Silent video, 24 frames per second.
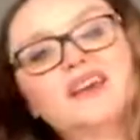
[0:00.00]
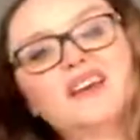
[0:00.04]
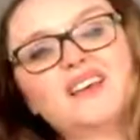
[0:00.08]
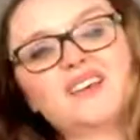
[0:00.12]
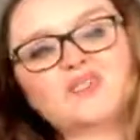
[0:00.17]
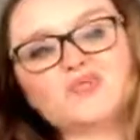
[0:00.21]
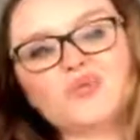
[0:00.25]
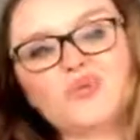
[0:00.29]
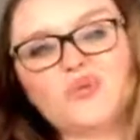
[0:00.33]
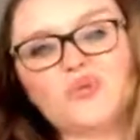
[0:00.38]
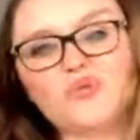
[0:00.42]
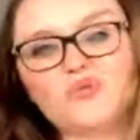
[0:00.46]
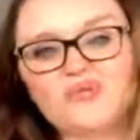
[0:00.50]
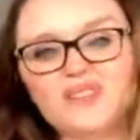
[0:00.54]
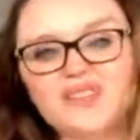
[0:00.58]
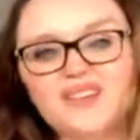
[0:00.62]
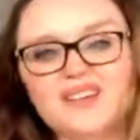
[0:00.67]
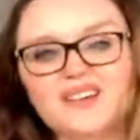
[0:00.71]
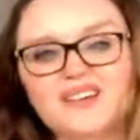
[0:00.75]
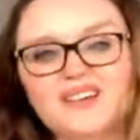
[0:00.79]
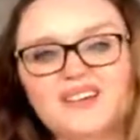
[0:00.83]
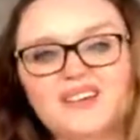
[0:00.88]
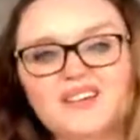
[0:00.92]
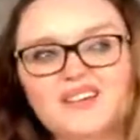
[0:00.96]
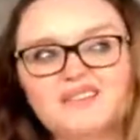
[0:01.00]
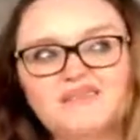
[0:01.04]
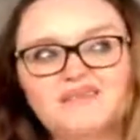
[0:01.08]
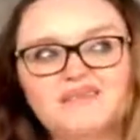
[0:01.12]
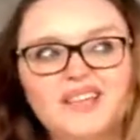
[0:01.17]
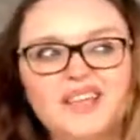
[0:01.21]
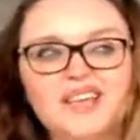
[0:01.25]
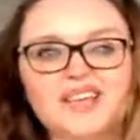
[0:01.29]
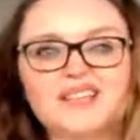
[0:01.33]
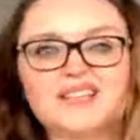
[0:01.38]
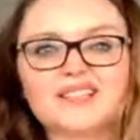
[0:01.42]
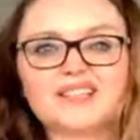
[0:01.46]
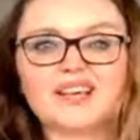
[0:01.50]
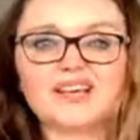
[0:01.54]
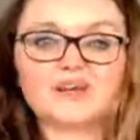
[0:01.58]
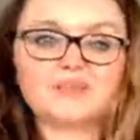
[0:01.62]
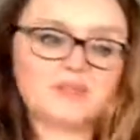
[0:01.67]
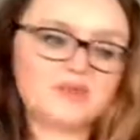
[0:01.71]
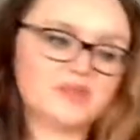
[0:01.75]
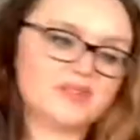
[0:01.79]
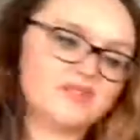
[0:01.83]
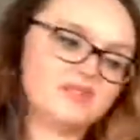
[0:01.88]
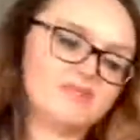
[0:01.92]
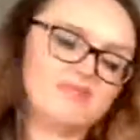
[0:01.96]
It's all there anytime,
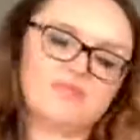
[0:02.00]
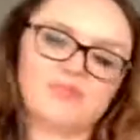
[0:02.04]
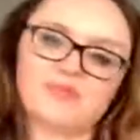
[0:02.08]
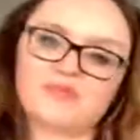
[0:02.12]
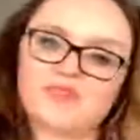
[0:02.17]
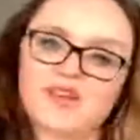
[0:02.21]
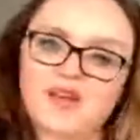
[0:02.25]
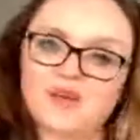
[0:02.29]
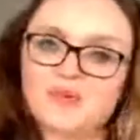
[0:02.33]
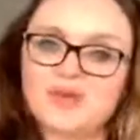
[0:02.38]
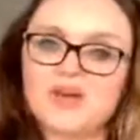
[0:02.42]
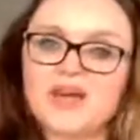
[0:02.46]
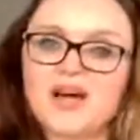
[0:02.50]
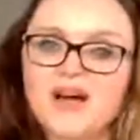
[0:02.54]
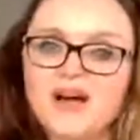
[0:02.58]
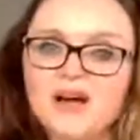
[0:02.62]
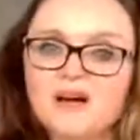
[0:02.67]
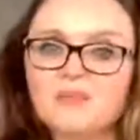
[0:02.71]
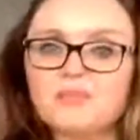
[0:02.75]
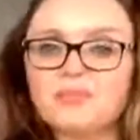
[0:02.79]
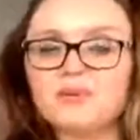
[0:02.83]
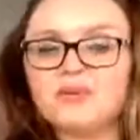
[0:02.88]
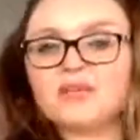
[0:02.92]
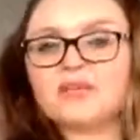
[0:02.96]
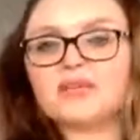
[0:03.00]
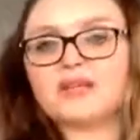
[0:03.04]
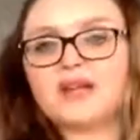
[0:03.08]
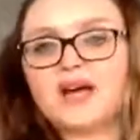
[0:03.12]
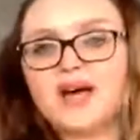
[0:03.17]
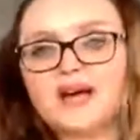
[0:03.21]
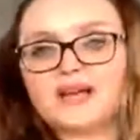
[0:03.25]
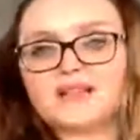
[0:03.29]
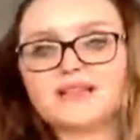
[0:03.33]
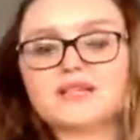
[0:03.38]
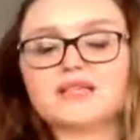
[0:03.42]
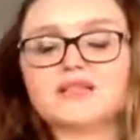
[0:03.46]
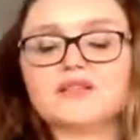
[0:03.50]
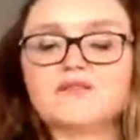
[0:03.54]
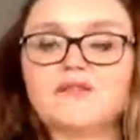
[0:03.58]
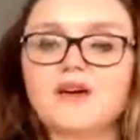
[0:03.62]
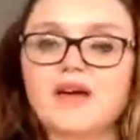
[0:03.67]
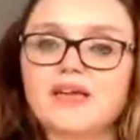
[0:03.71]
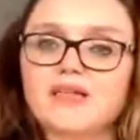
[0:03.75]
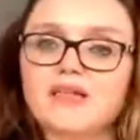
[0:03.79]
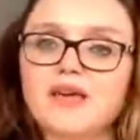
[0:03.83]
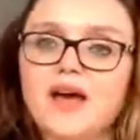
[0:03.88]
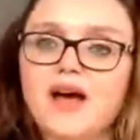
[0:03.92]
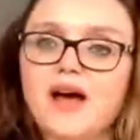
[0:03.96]
and we've got a wee app and you can access it
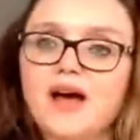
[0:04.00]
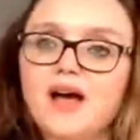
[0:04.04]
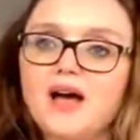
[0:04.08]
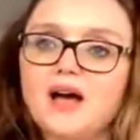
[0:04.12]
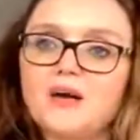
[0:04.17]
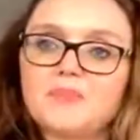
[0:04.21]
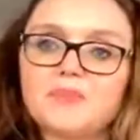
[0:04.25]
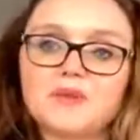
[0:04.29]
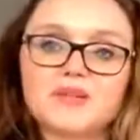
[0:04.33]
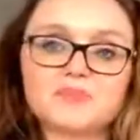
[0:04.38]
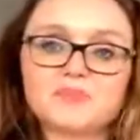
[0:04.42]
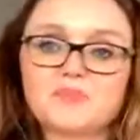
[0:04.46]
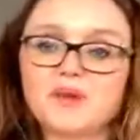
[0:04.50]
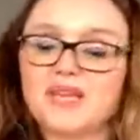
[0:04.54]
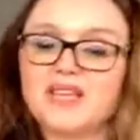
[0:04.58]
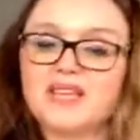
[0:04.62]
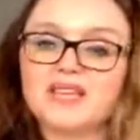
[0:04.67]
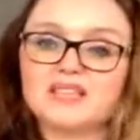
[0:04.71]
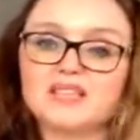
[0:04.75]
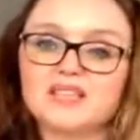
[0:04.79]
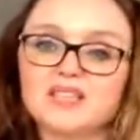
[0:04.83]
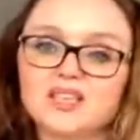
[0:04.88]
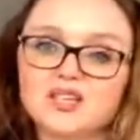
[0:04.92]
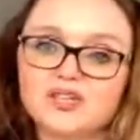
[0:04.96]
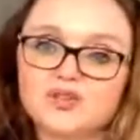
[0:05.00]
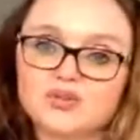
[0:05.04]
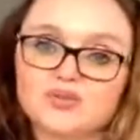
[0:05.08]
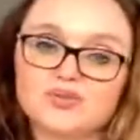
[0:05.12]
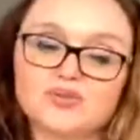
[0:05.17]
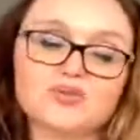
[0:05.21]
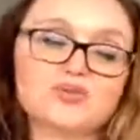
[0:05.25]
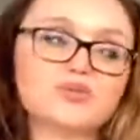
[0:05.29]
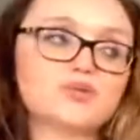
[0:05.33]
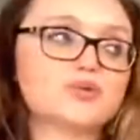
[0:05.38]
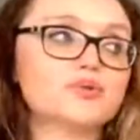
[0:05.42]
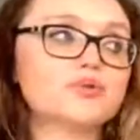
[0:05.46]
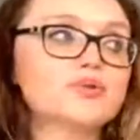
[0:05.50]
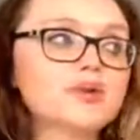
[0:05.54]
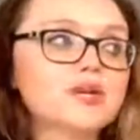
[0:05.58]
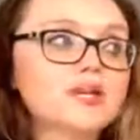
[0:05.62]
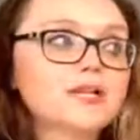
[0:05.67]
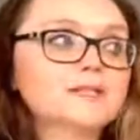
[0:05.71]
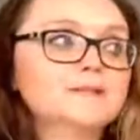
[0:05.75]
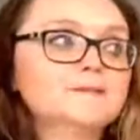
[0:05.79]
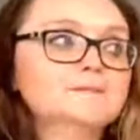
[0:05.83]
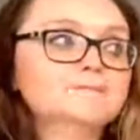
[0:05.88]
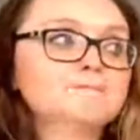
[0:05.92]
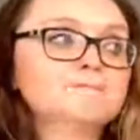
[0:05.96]
via the app. It's pretty easy to use. So
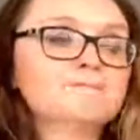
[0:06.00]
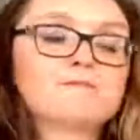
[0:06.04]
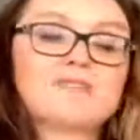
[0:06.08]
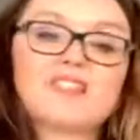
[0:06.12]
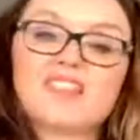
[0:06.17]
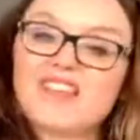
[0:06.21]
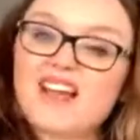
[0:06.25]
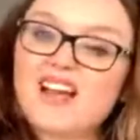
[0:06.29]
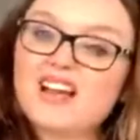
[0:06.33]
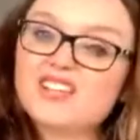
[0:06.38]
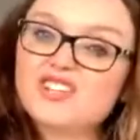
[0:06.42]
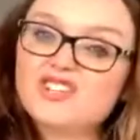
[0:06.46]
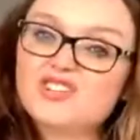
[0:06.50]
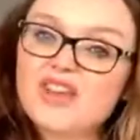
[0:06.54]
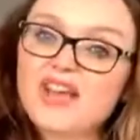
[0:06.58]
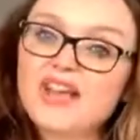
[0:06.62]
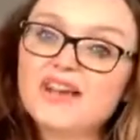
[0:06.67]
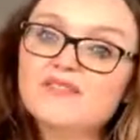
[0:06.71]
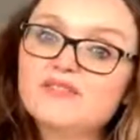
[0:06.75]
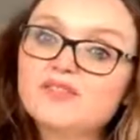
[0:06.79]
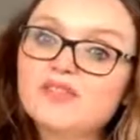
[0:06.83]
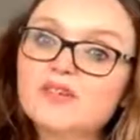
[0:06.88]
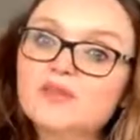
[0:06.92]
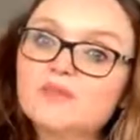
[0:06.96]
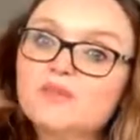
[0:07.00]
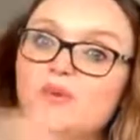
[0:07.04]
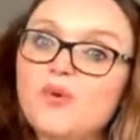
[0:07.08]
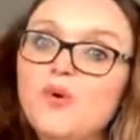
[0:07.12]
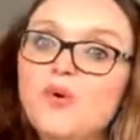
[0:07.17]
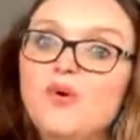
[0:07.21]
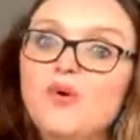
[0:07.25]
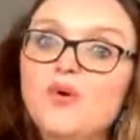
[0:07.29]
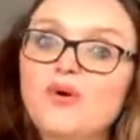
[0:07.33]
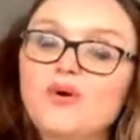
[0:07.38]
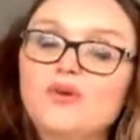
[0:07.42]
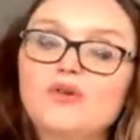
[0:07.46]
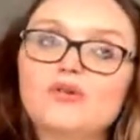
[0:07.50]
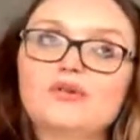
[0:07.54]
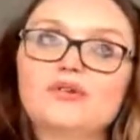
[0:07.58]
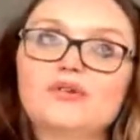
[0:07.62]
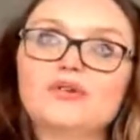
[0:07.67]
that's generally what